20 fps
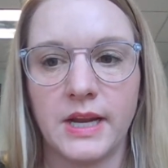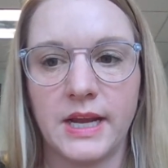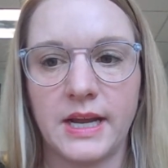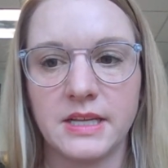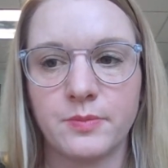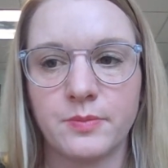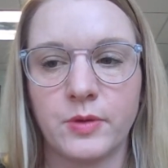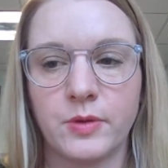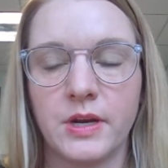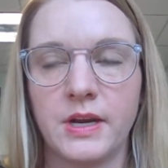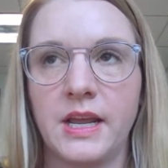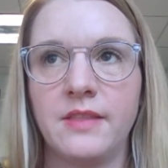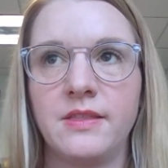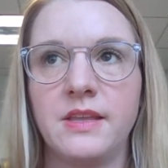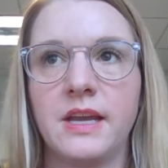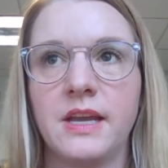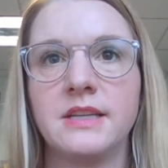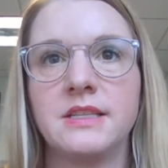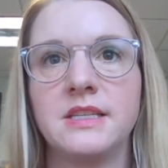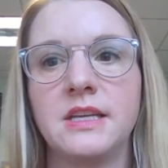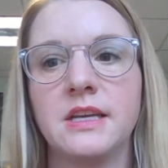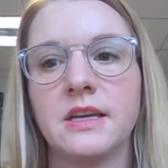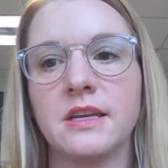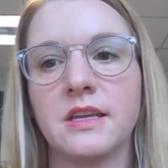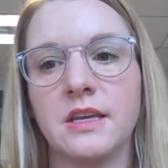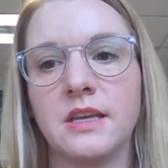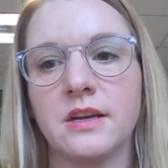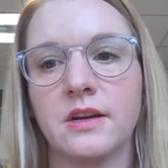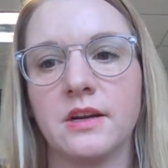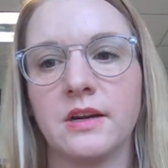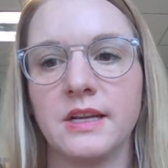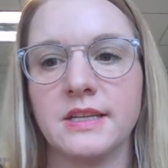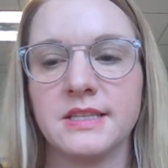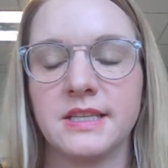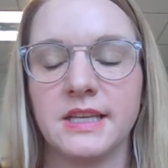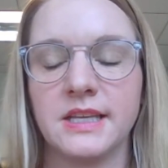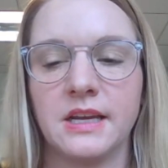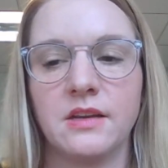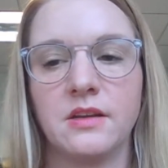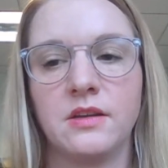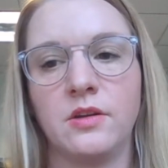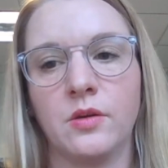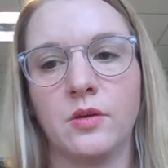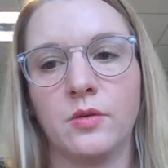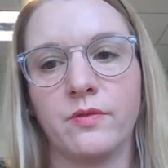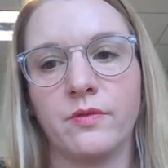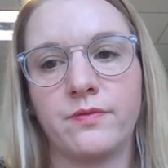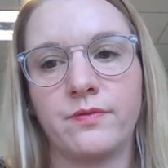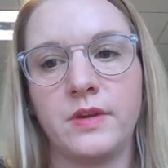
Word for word: aspirin and the idea here is that you know